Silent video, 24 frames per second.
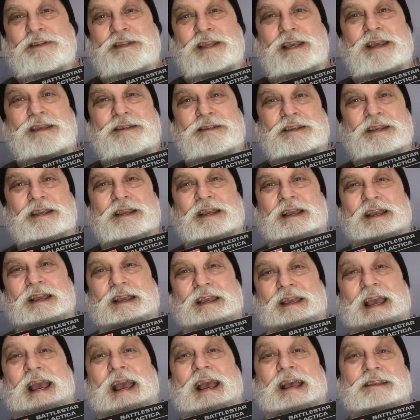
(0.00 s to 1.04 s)
this?
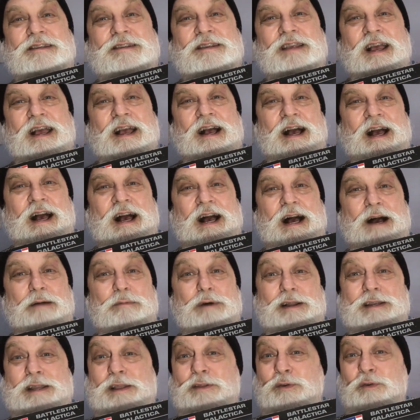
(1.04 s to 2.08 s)
Yes.
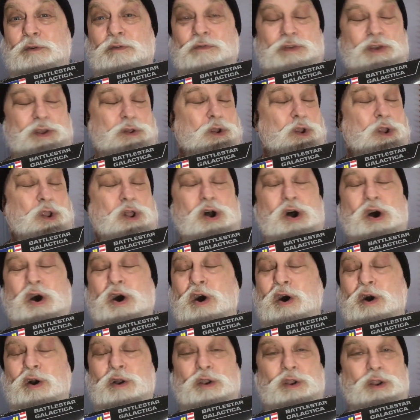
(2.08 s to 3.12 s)
I did the review
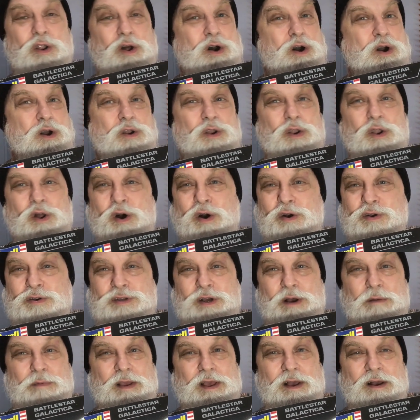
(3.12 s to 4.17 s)
long
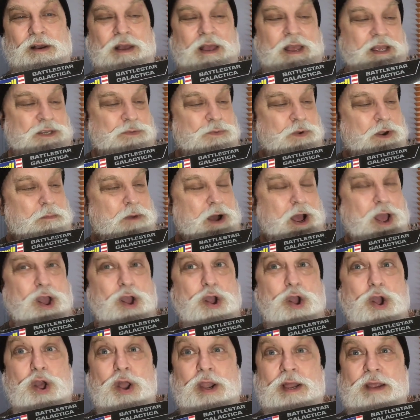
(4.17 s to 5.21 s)
time ago. It's one of my
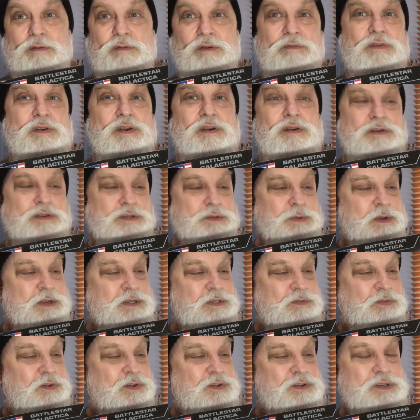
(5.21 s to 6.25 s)
early reviews when I was
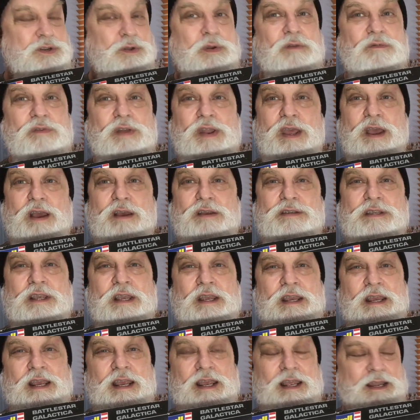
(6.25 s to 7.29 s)
first doing videos
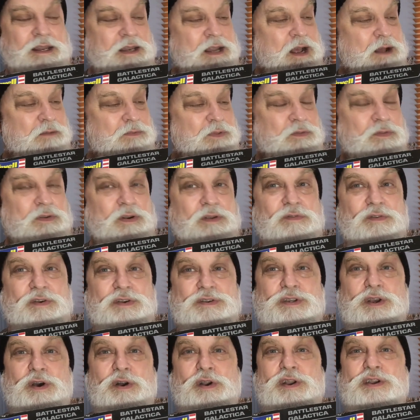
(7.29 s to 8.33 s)
in the very
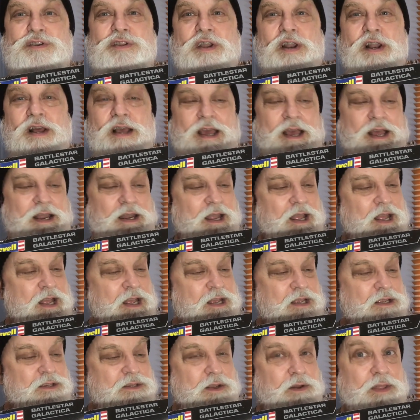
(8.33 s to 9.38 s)
first cottage that I had.
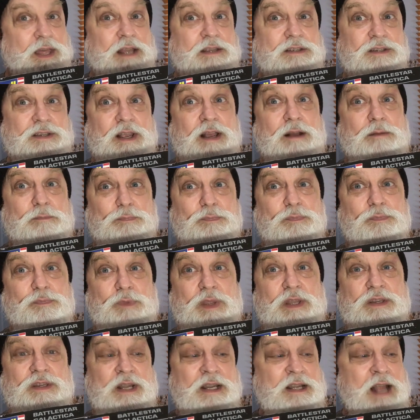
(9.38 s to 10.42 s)
So that's
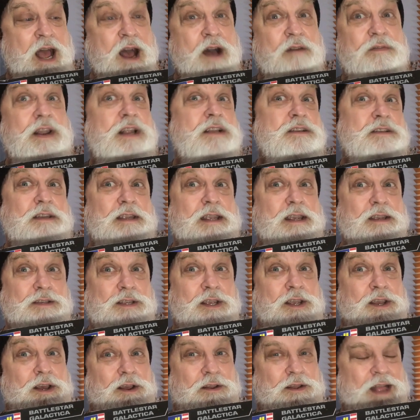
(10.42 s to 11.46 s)
half a dozen years
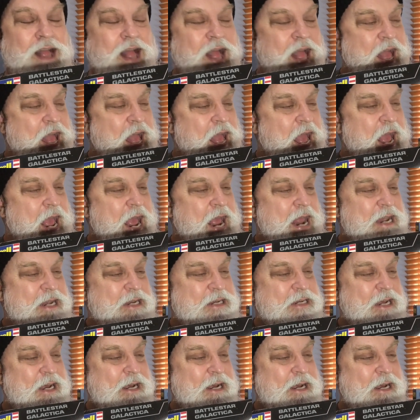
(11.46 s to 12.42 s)
ago. And